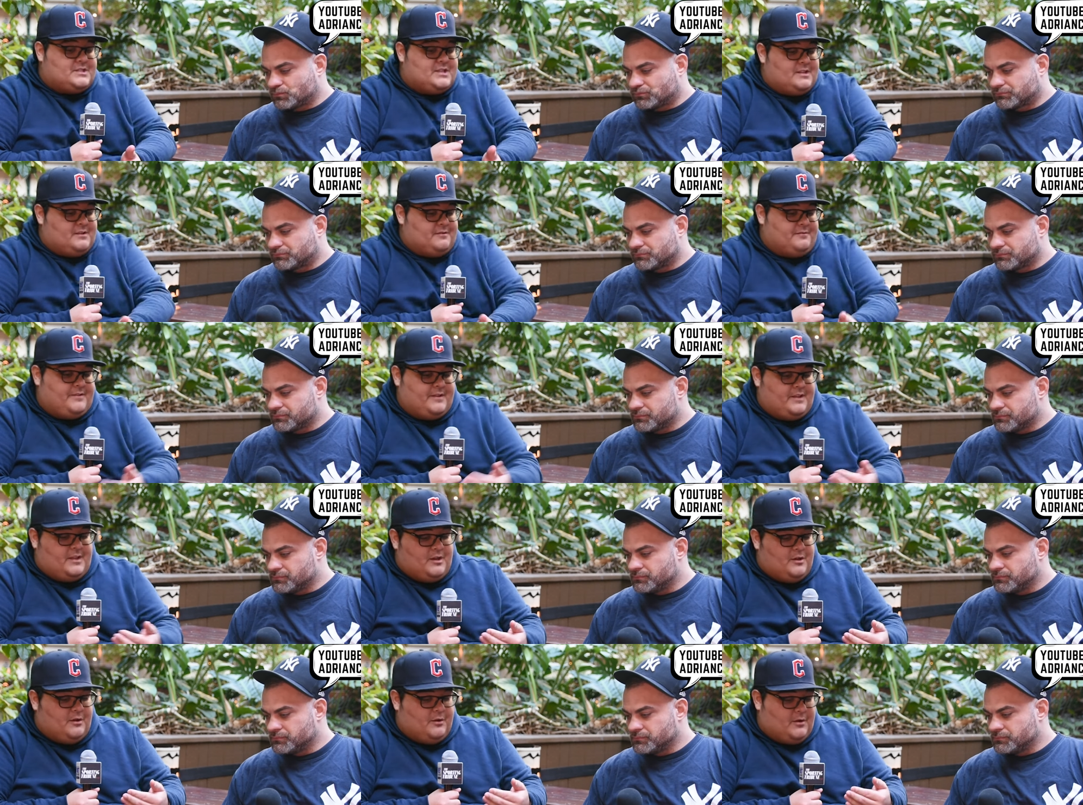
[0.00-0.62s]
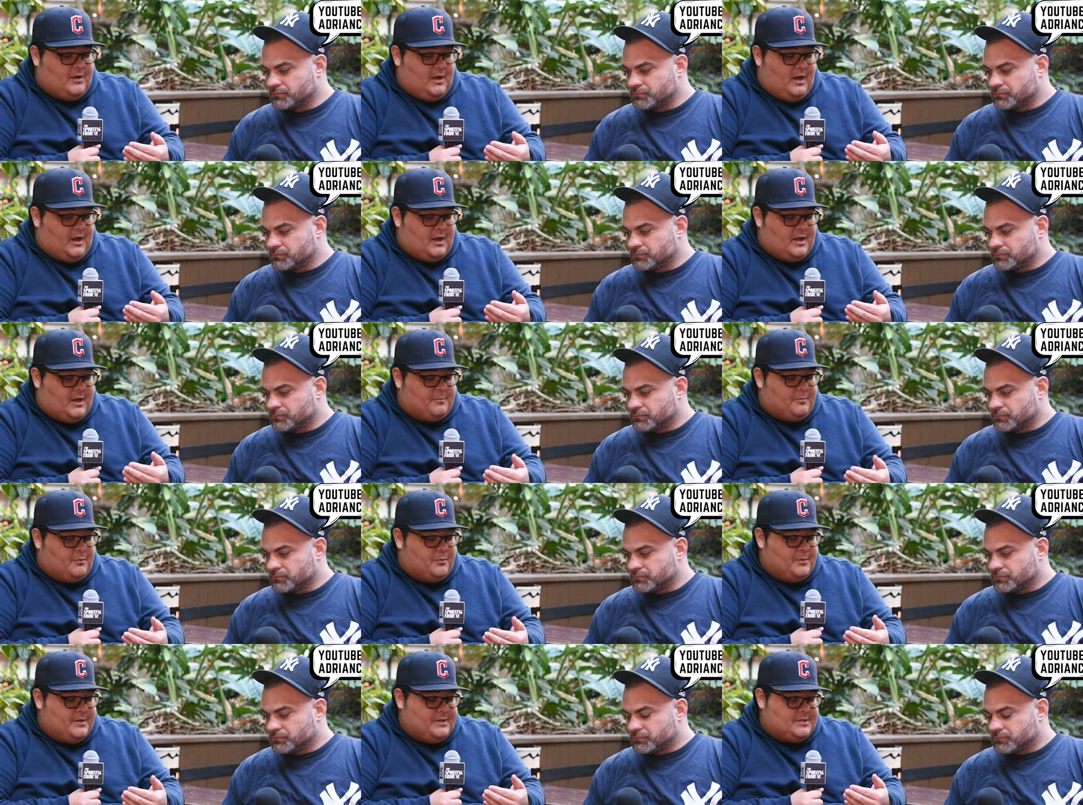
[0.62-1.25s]
Speaker 1: did a video a
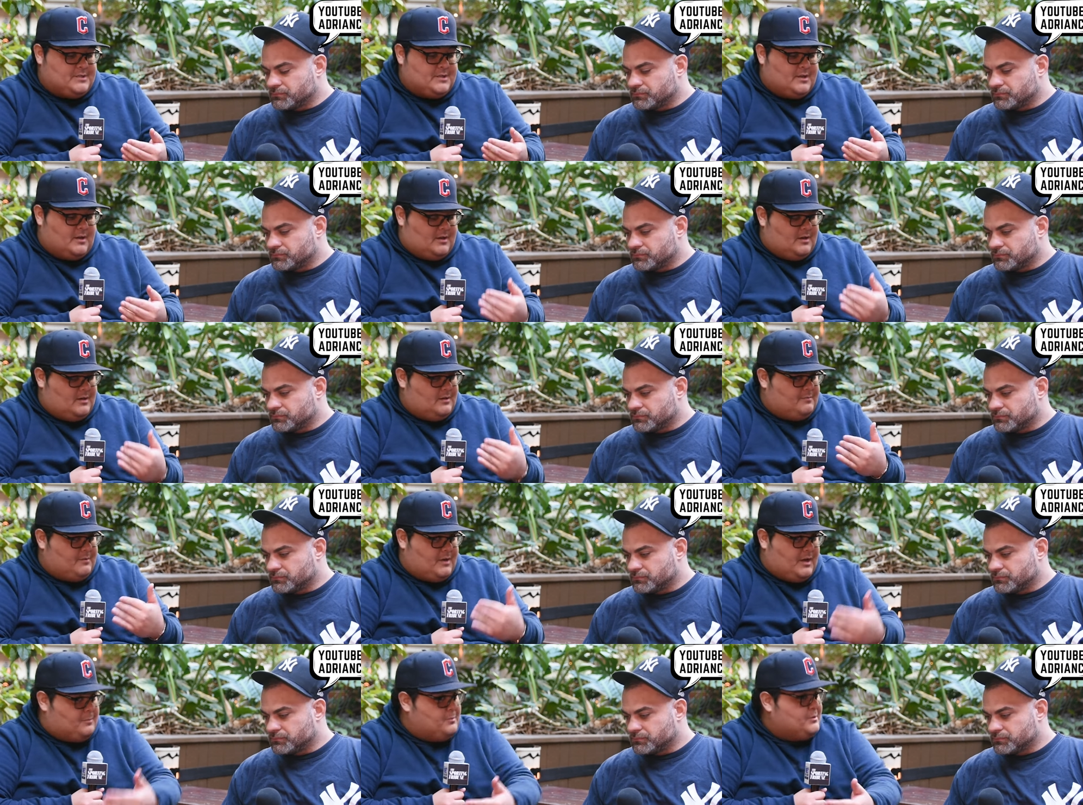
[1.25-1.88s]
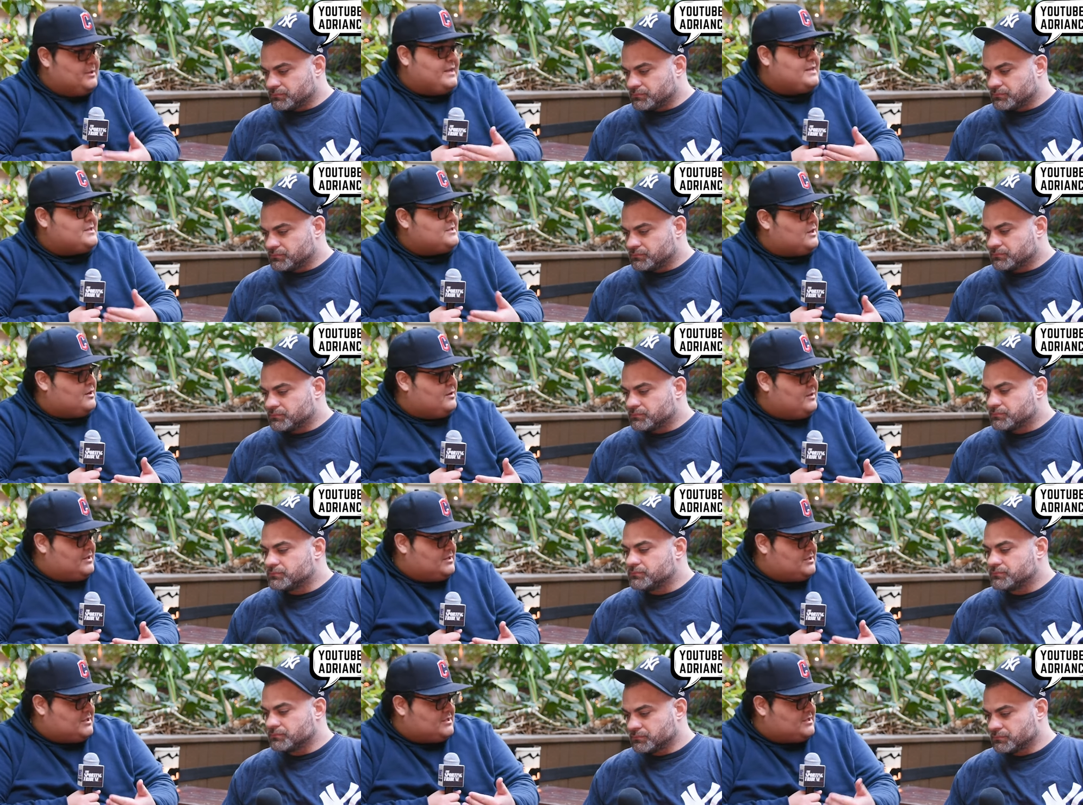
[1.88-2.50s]
couple weeks or a couple days ago
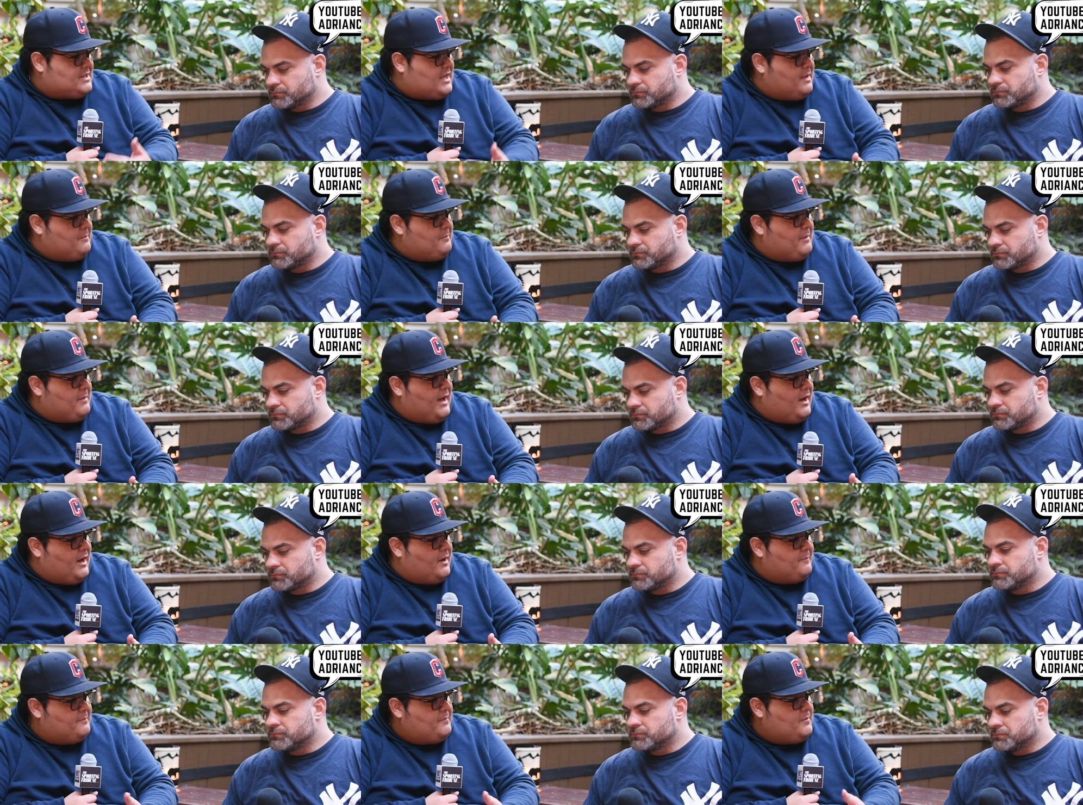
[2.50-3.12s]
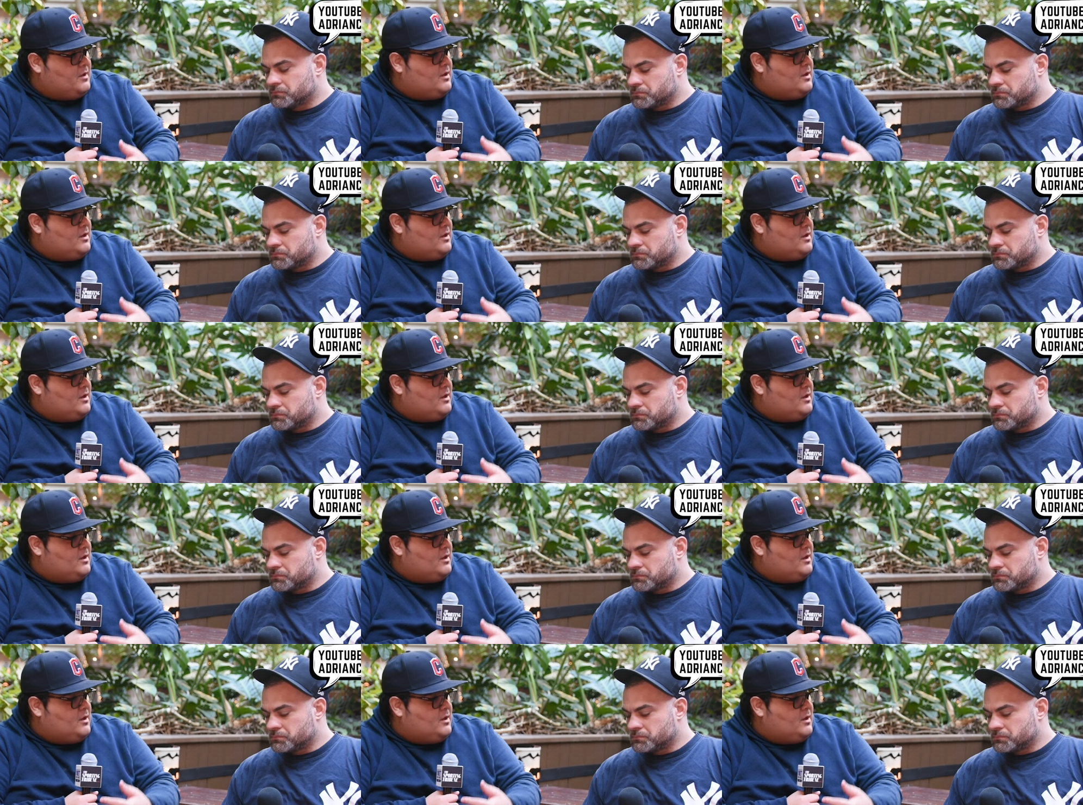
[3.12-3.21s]
that just came out.